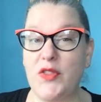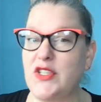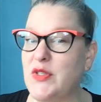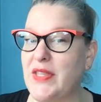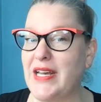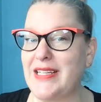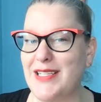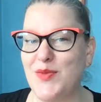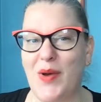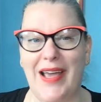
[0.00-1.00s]
So that is
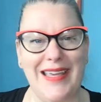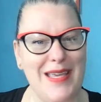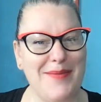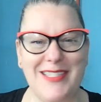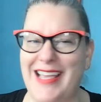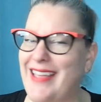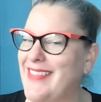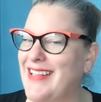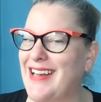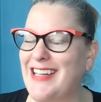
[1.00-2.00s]
why I keep saying
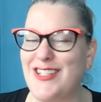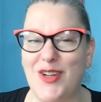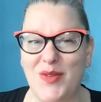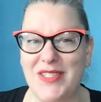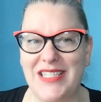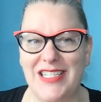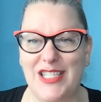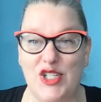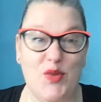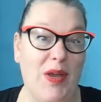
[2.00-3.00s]
that I don't see
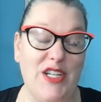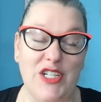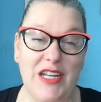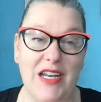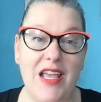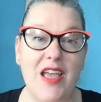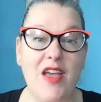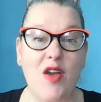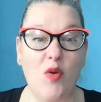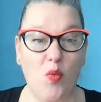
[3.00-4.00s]
a situation
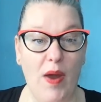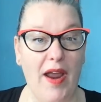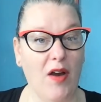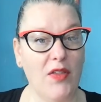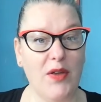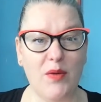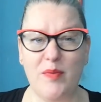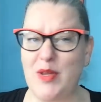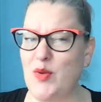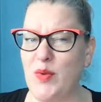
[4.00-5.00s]
where there would
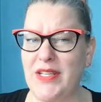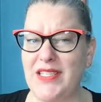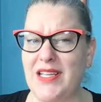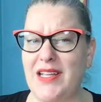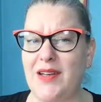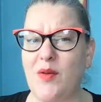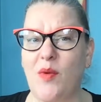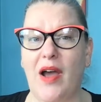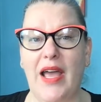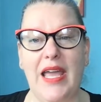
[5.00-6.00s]
be a reason
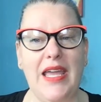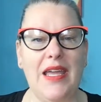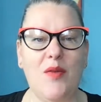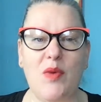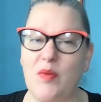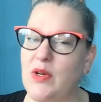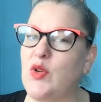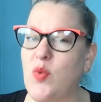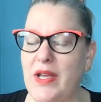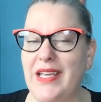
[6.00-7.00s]
why we would
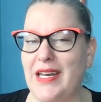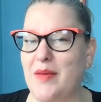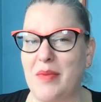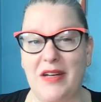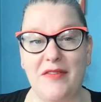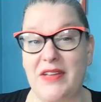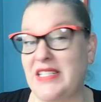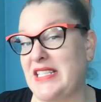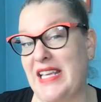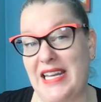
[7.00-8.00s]
quit getting benefits,
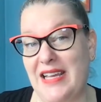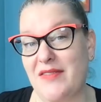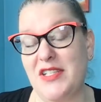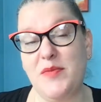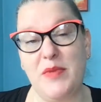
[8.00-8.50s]
any of us